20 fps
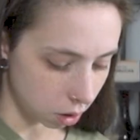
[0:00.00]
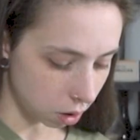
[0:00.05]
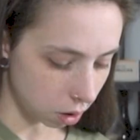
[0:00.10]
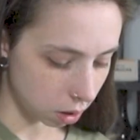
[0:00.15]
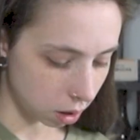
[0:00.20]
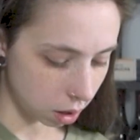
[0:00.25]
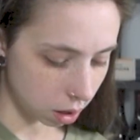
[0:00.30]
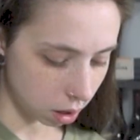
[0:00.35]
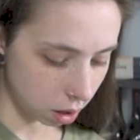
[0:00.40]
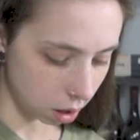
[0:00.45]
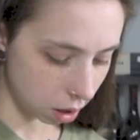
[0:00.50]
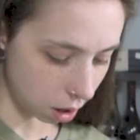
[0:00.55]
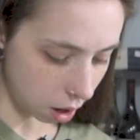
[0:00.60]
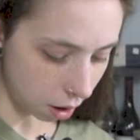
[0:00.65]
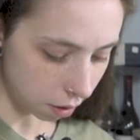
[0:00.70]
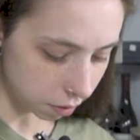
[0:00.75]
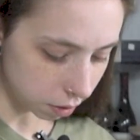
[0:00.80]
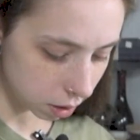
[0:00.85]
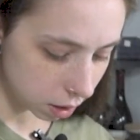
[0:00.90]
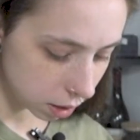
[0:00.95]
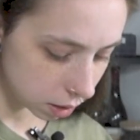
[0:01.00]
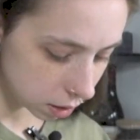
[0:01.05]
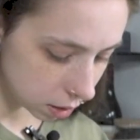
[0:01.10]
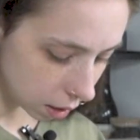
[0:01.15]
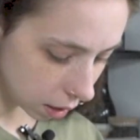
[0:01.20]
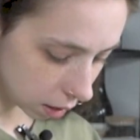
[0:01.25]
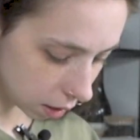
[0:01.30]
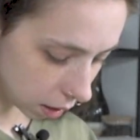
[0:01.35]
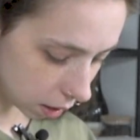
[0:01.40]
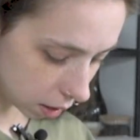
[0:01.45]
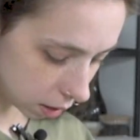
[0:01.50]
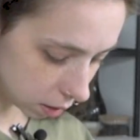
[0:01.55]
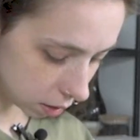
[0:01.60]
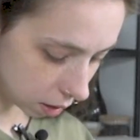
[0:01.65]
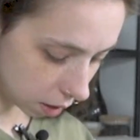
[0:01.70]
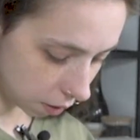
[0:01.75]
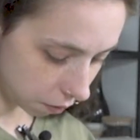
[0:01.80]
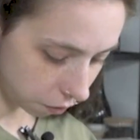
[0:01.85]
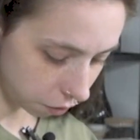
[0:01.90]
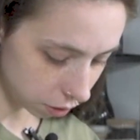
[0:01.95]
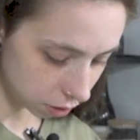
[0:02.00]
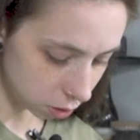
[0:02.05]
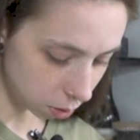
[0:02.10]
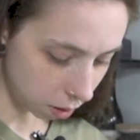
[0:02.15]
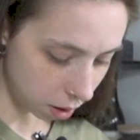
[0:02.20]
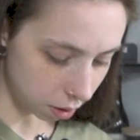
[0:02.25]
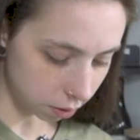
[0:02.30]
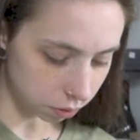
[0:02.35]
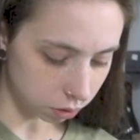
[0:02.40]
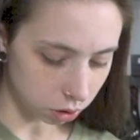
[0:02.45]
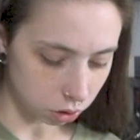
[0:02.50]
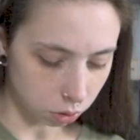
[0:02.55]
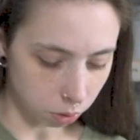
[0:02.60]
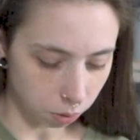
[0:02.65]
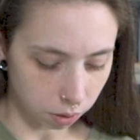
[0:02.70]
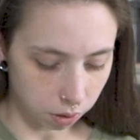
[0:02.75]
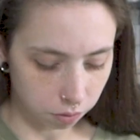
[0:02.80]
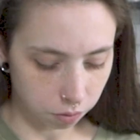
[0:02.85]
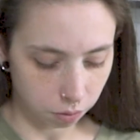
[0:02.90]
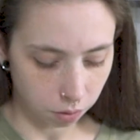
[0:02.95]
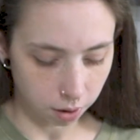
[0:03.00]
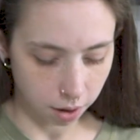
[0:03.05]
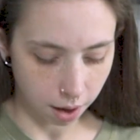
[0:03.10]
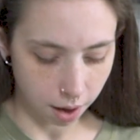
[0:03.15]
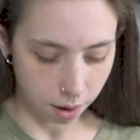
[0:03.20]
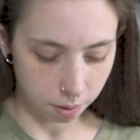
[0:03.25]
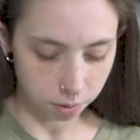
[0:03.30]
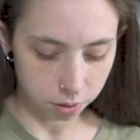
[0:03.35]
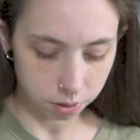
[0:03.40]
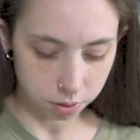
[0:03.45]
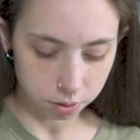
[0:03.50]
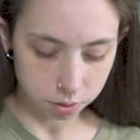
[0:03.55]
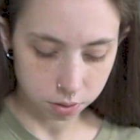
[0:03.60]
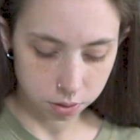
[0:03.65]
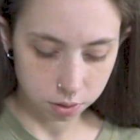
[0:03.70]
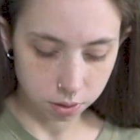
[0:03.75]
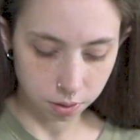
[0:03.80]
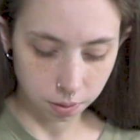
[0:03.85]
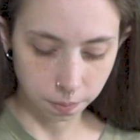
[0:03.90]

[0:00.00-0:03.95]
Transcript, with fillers: You're then gonna cover this and let it sit for 12 to 24 hours.